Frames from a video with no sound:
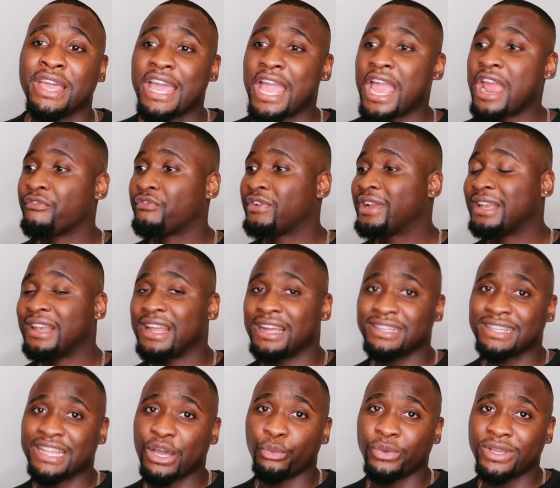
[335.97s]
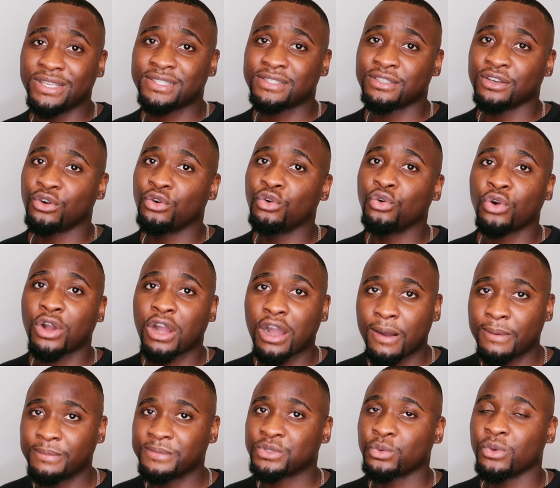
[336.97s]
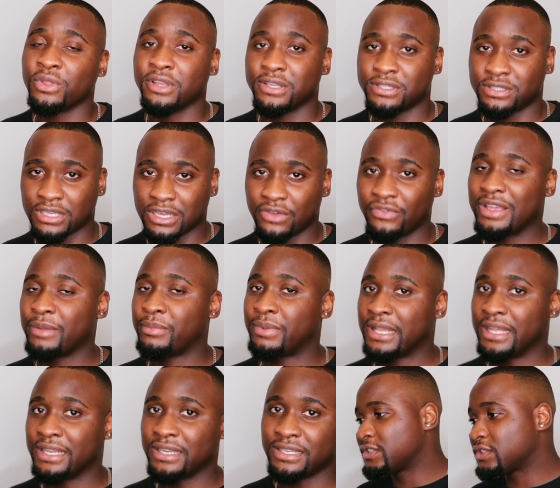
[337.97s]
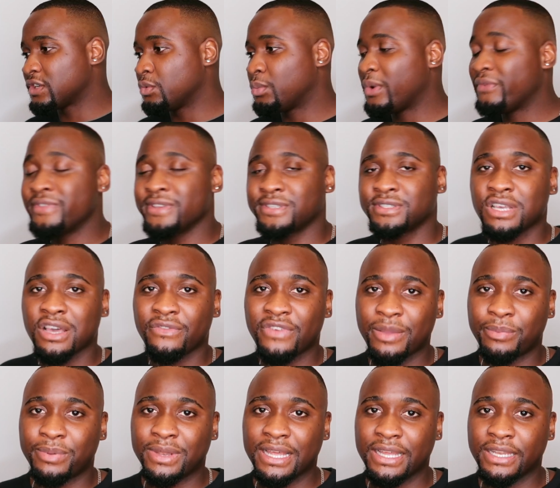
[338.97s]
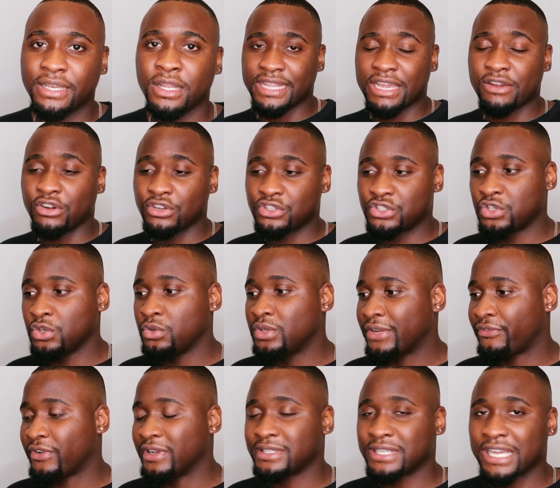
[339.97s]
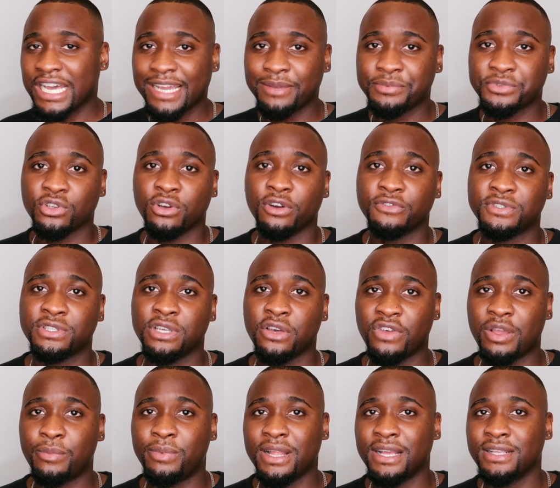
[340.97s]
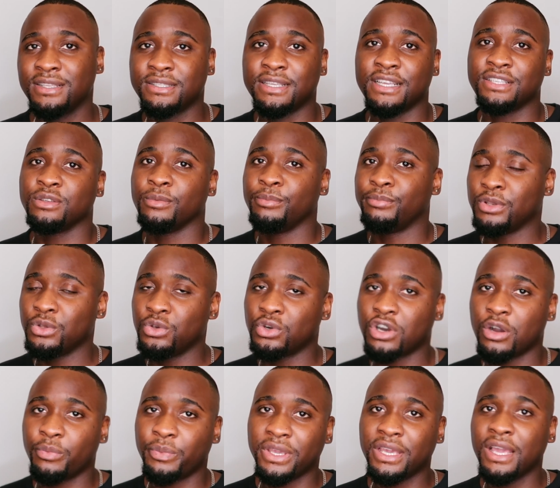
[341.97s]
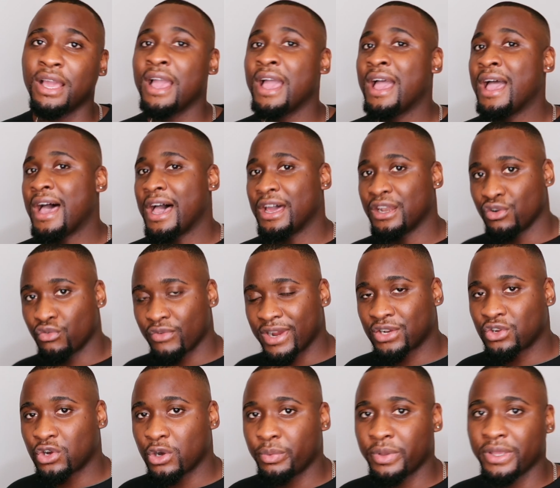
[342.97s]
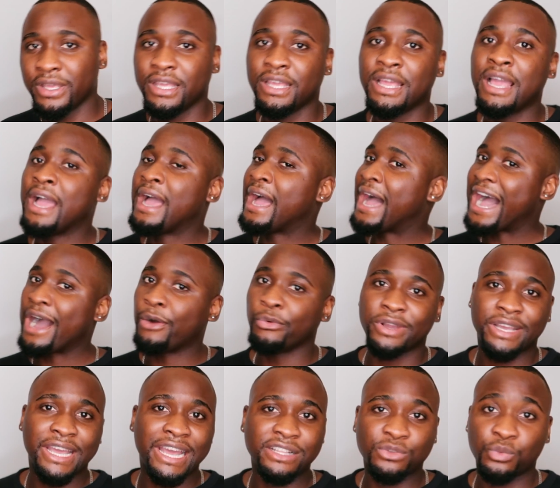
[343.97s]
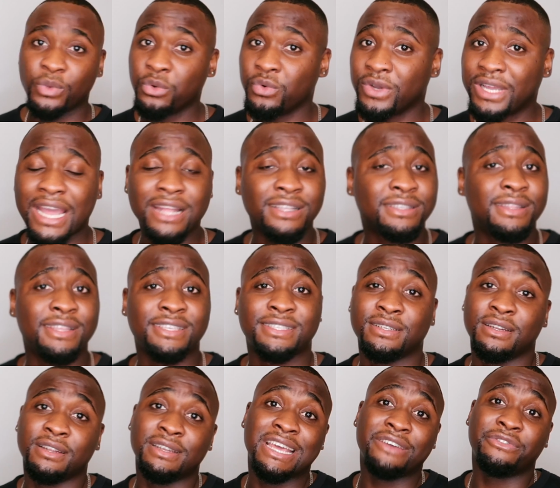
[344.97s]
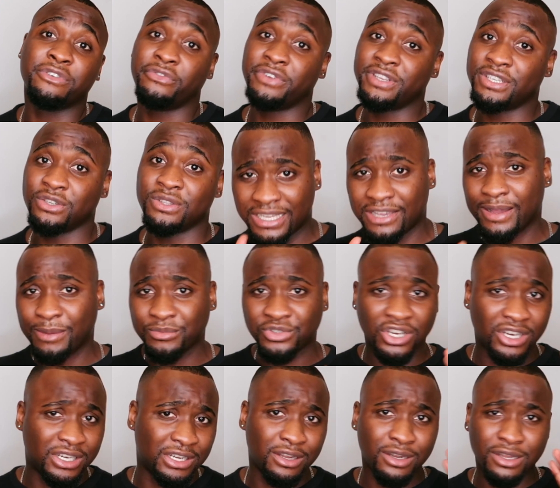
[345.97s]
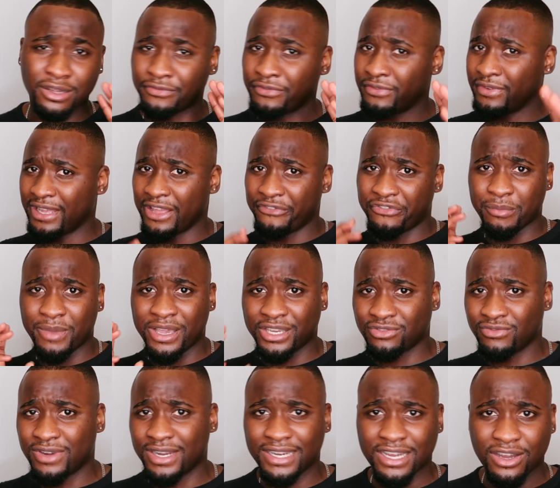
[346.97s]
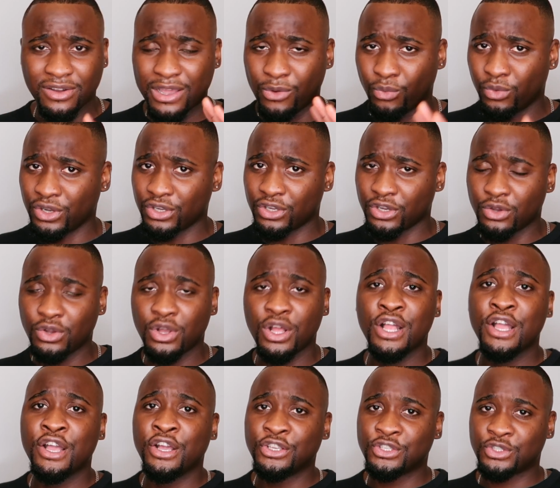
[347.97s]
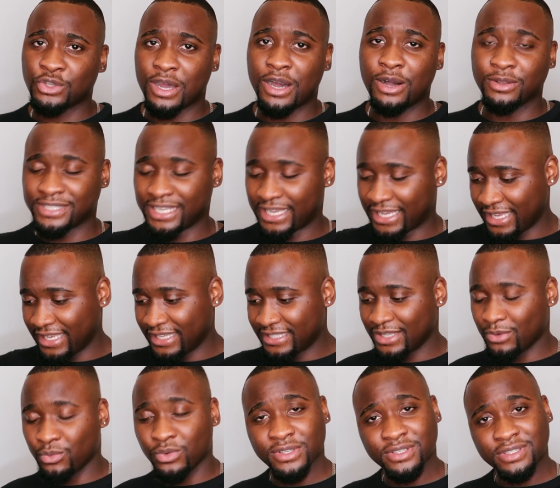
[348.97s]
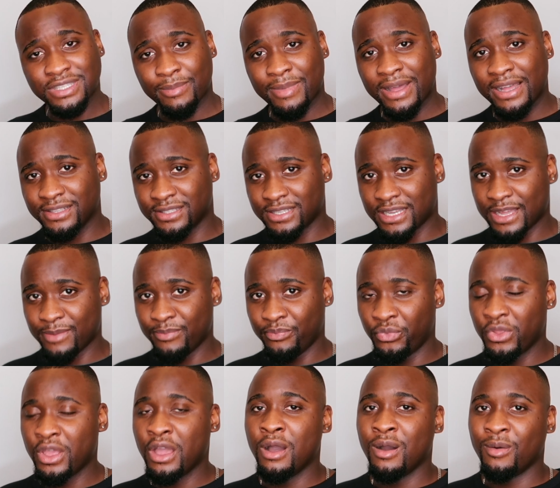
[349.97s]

Every land that we sell comes with a survey plan. So with the survey plan, there are two different types of survey plans. There's a blue copy and a red copy. We will get into this in another video. I'm chucking a lot of information right now in one go, so I'll take it easy, one step at a time.